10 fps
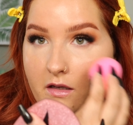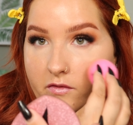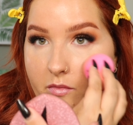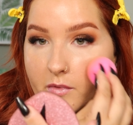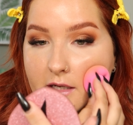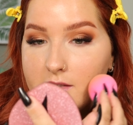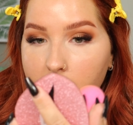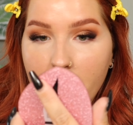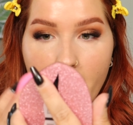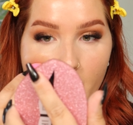from what I see
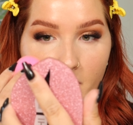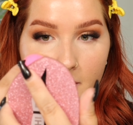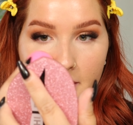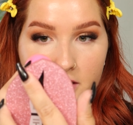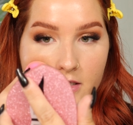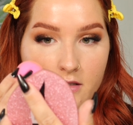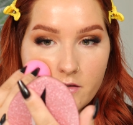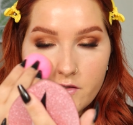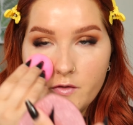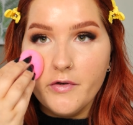on the camera, my cheeks
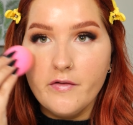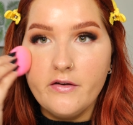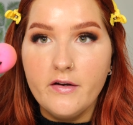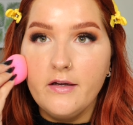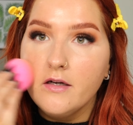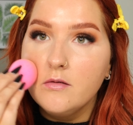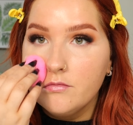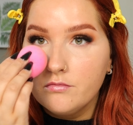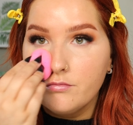look super red right here.